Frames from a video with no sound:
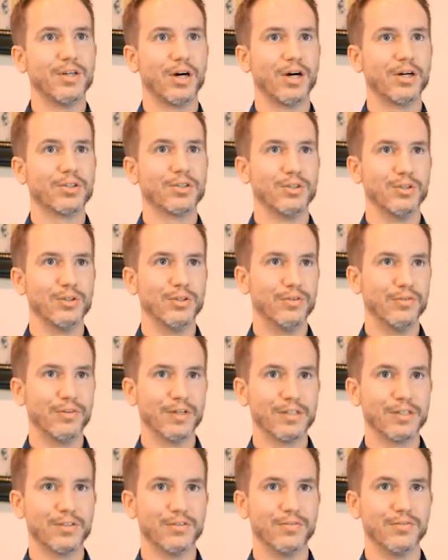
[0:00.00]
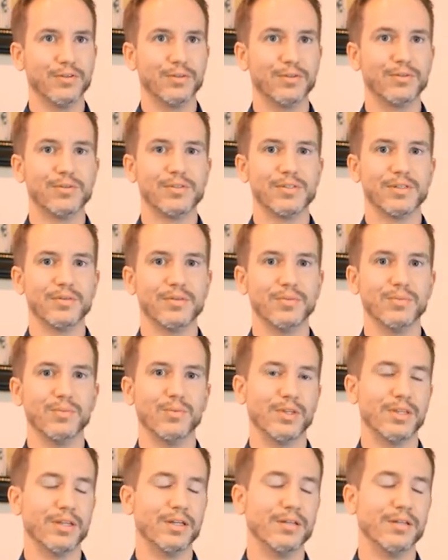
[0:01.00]
talk to fix the phones,
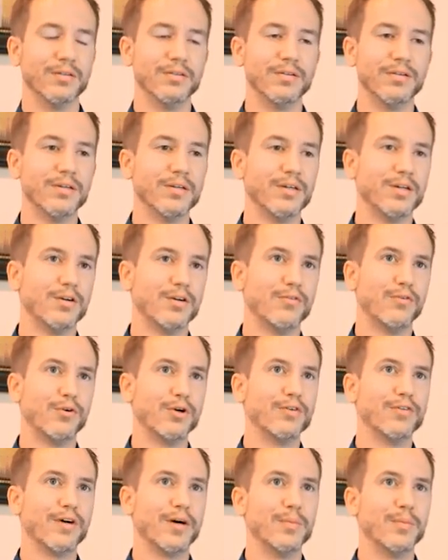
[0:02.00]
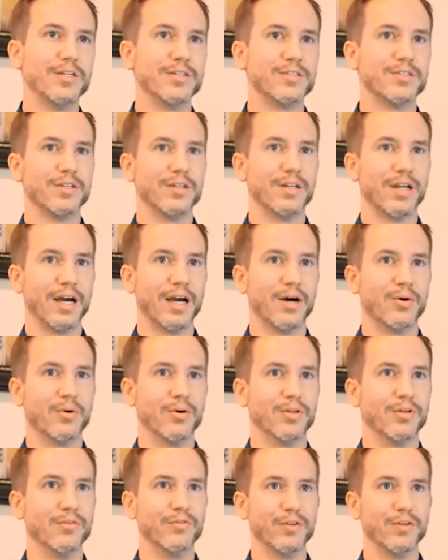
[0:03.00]
and within 45 minutes to an
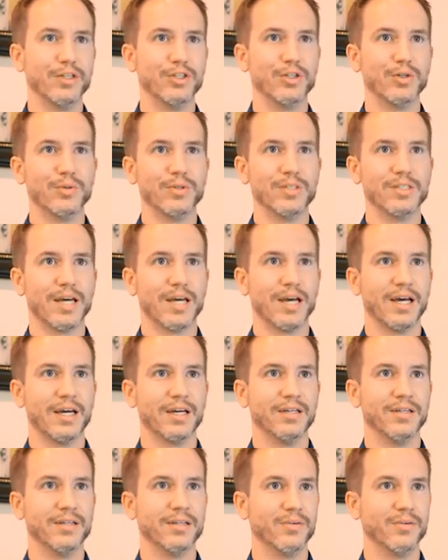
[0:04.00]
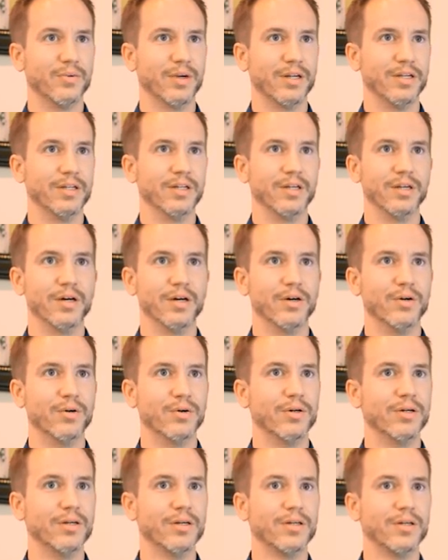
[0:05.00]
hour the feature was added and ready to
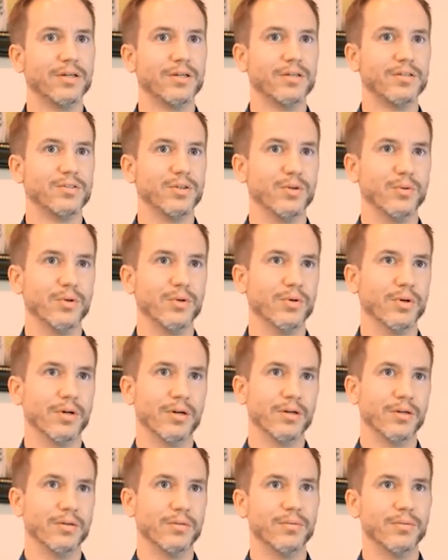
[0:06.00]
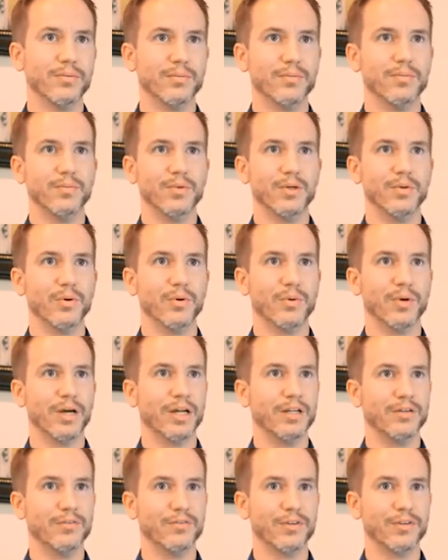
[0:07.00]
go. So we were
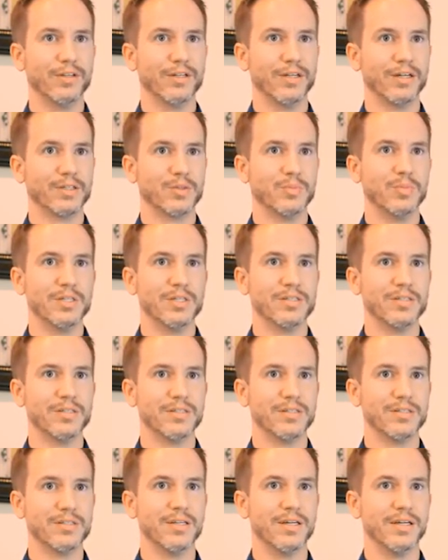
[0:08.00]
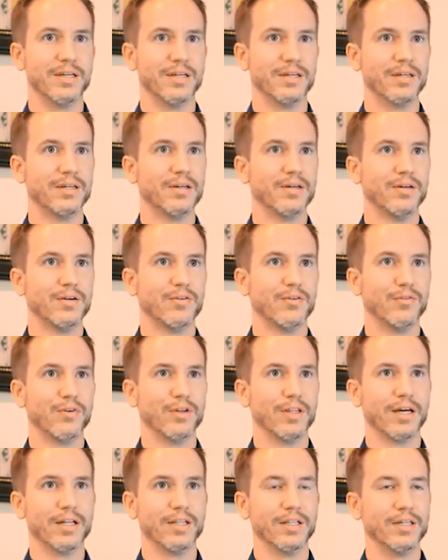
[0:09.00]
ready for the next business day
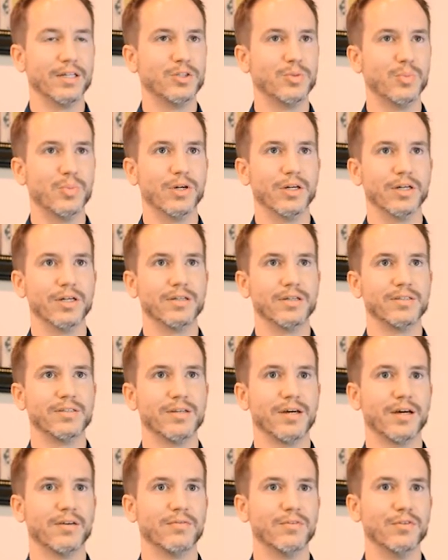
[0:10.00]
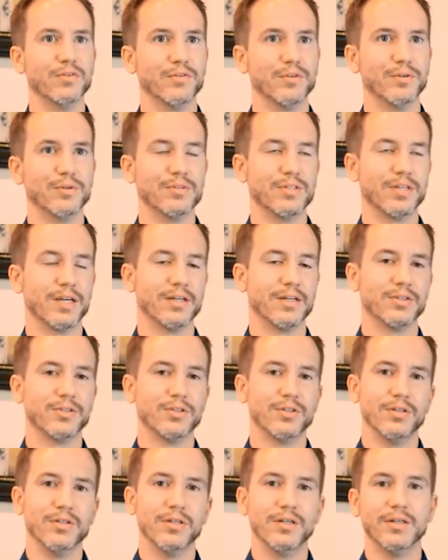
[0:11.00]
for that lunch break to have the phones
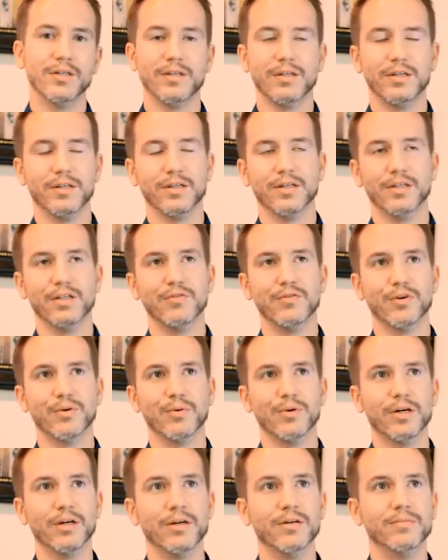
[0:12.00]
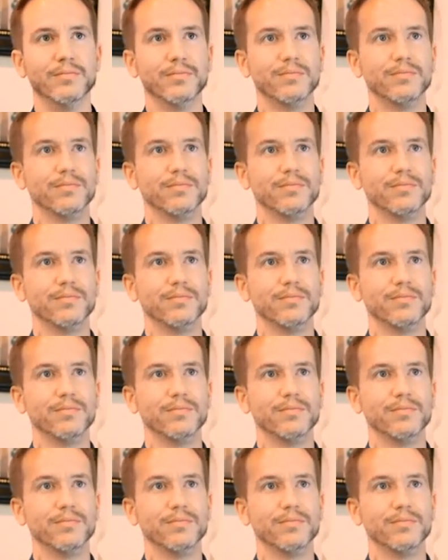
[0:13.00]
answered in a different way.